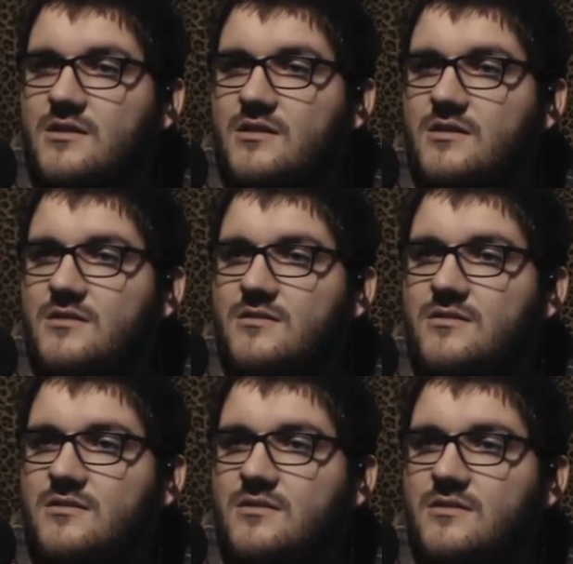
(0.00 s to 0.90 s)

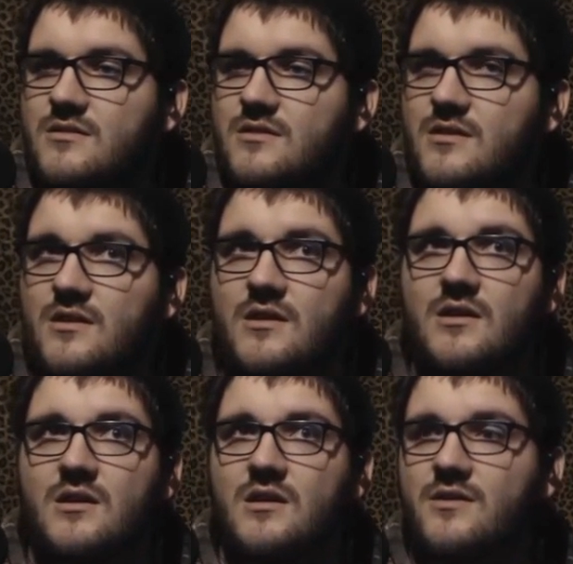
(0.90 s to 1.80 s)

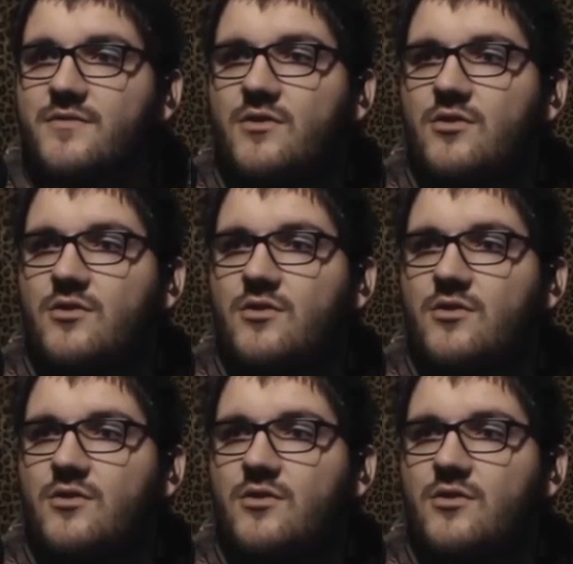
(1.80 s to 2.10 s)
And of